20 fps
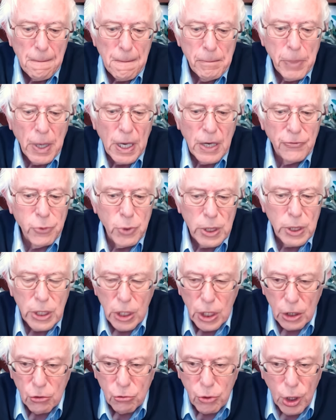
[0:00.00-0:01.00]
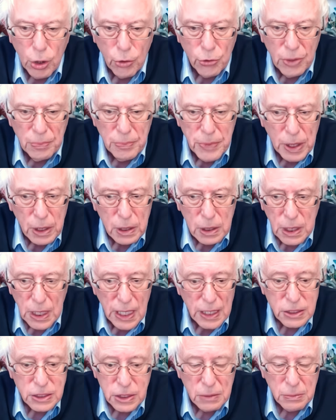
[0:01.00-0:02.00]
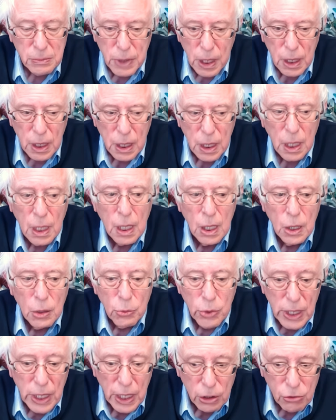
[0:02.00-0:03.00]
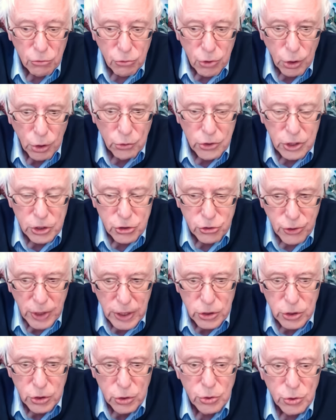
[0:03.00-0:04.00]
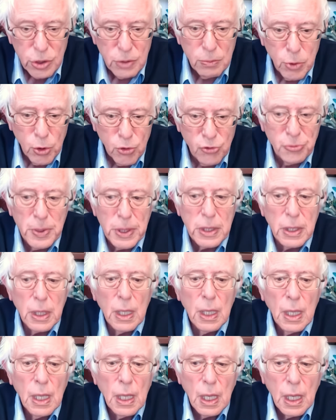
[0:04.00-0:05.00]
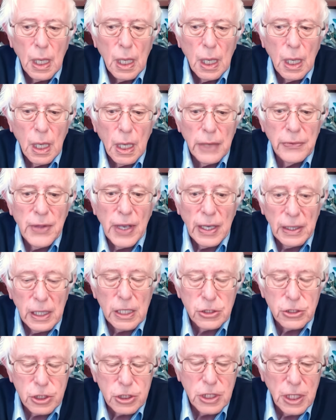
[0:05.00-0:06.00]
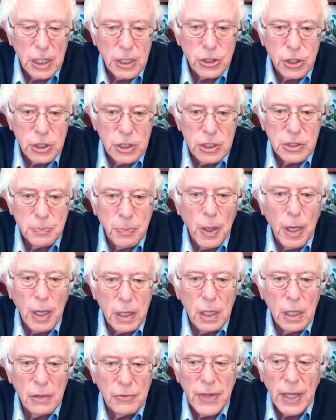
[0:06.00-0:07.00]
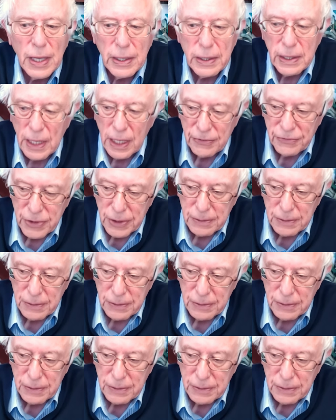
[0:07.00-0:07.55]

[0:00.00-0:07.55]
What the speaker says: But if we're going to grow the middle class in America, we got to grow the trade union movement, and that legislation is part of that effort.